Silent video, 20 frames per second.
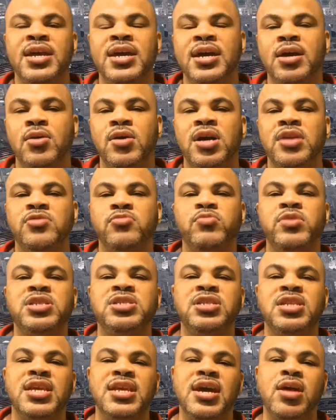And the reason that
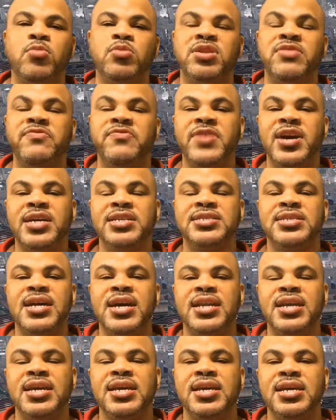I would advise that
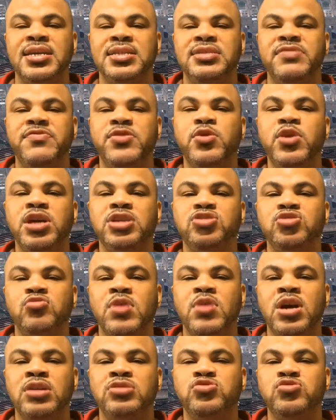is if you get your round
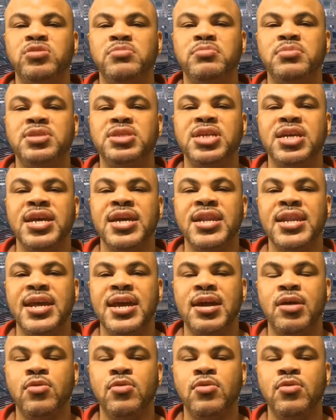trip ticket now,